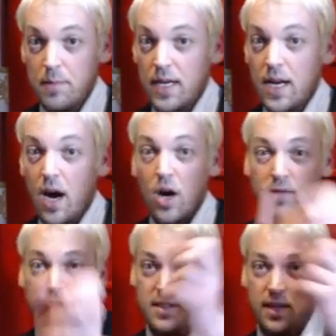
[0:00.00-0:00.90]
Pumpkin
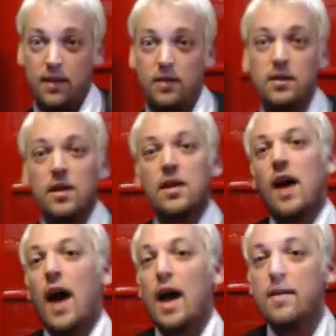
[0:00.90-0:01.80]
Harvest Ale.
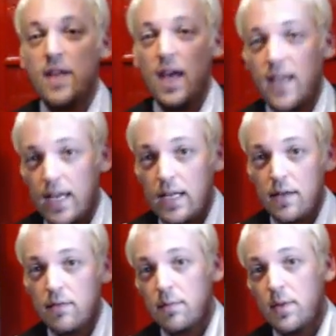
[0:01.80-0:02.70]
I haven't had
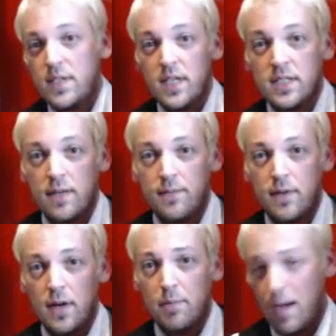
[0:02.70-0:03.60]
anything from Uinta except
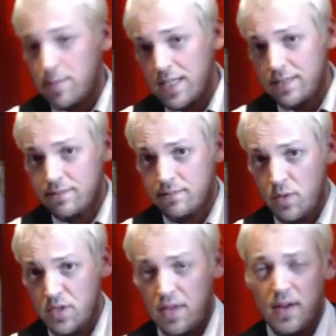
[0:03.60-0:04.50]
for a Baba,
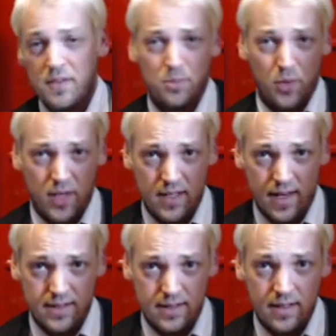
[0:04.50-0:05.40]
which I thought was pretty
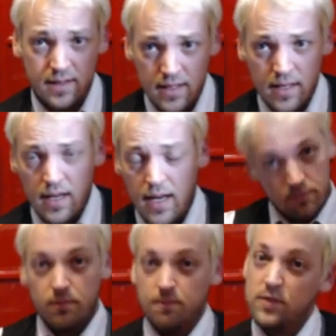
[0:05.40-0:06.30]
tasty.
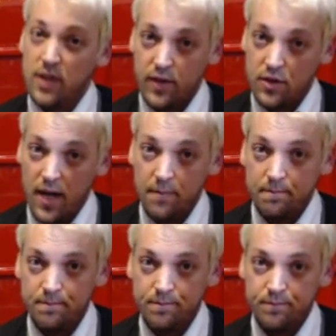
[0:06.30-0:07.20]
Let's give it a try.